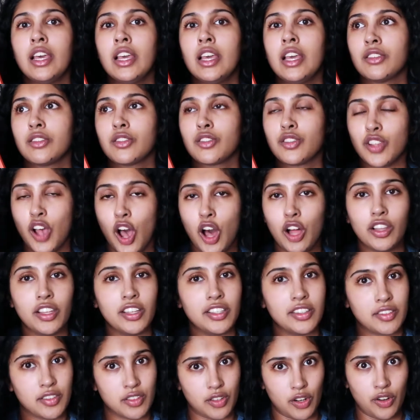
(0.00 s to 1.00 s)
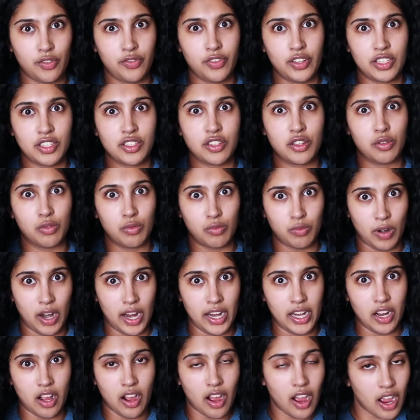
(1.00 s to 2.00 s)
solid surface to
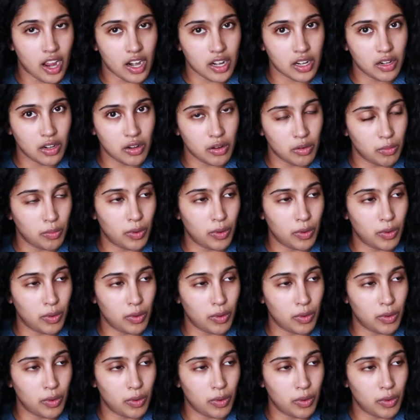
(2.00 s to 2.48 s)
write on